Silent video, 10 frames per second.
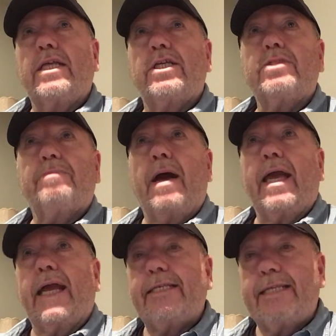just
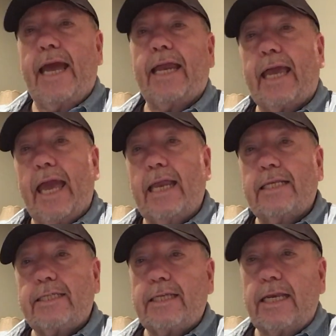buying a
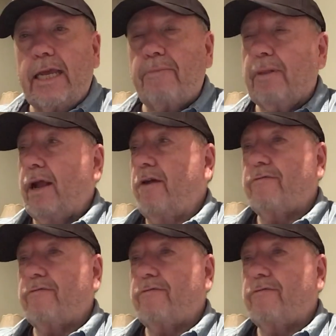dedicated CD player.